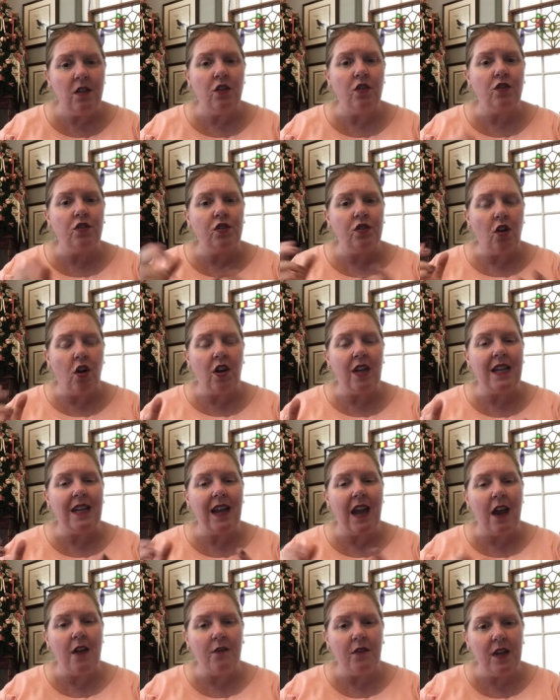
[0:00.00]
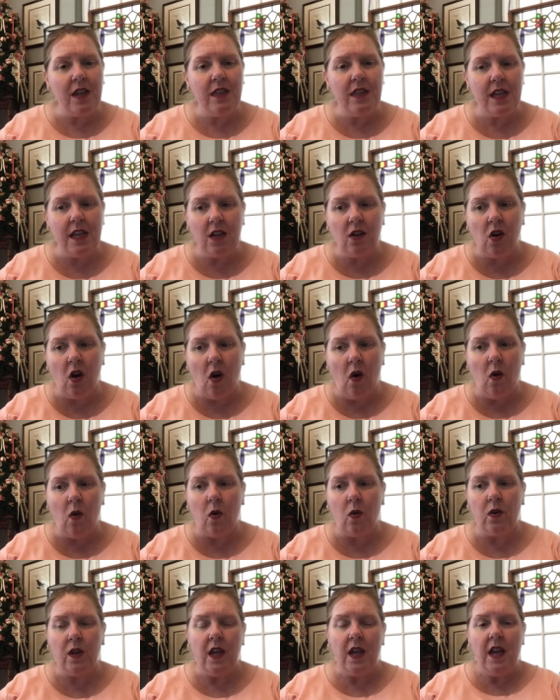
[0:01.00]
you're starting everything
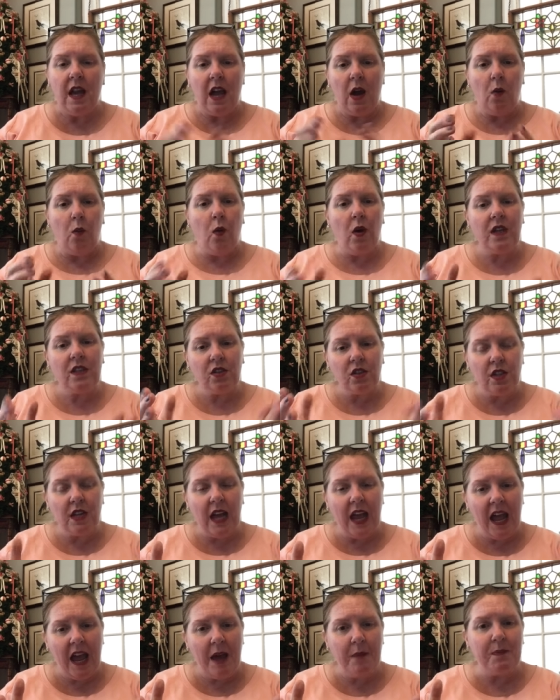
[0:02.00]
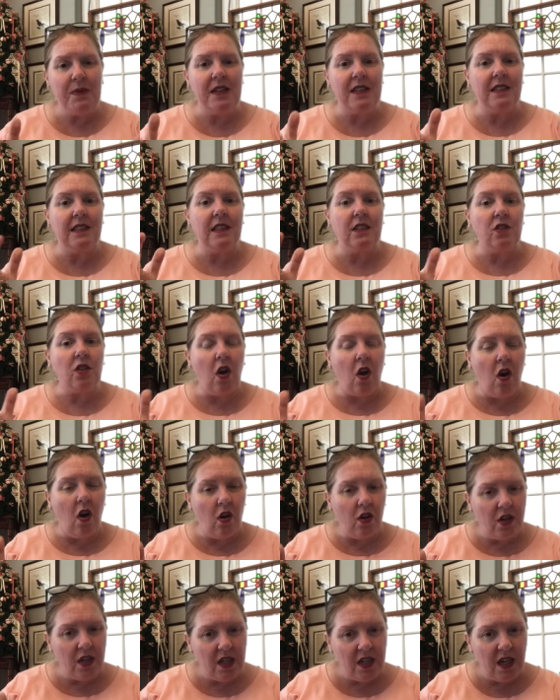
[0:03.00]
cold. And what's going to happen is it's
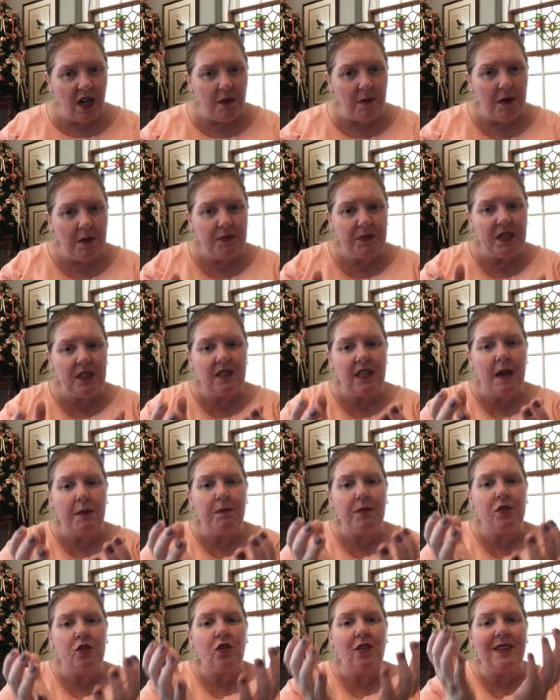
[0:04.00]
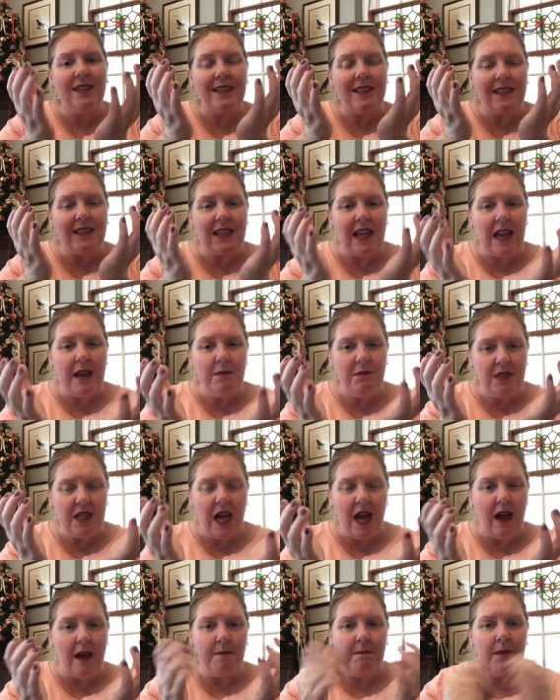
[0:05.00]
all going to come up to temperature at the same
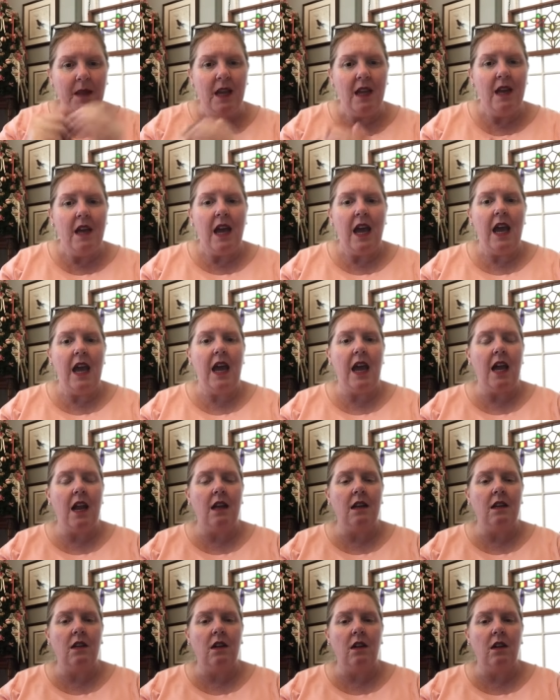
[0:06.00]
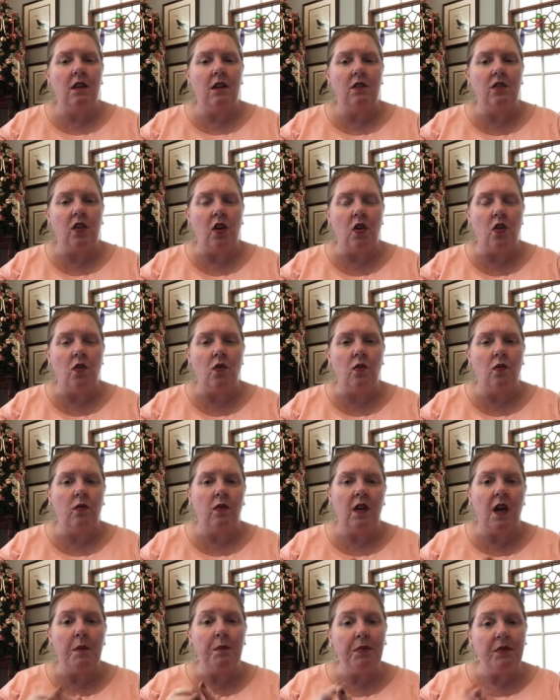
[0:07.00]
time. And so a
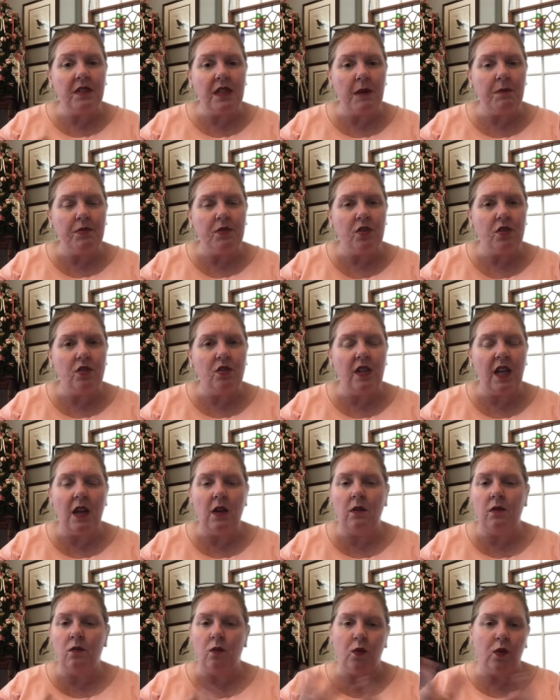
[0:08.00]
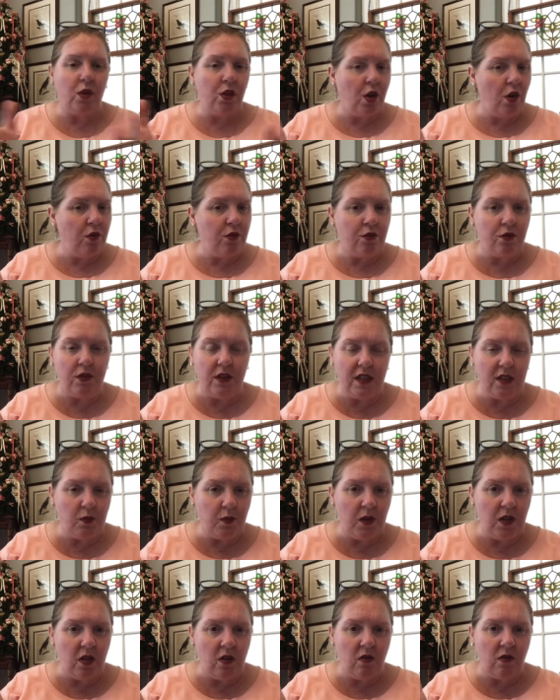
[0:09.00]
couple temperatures, and we'll go through this
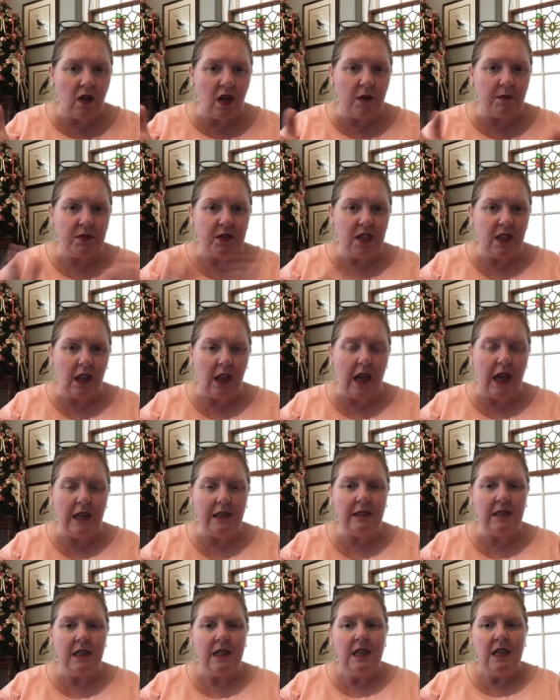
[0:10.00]
when you come to class.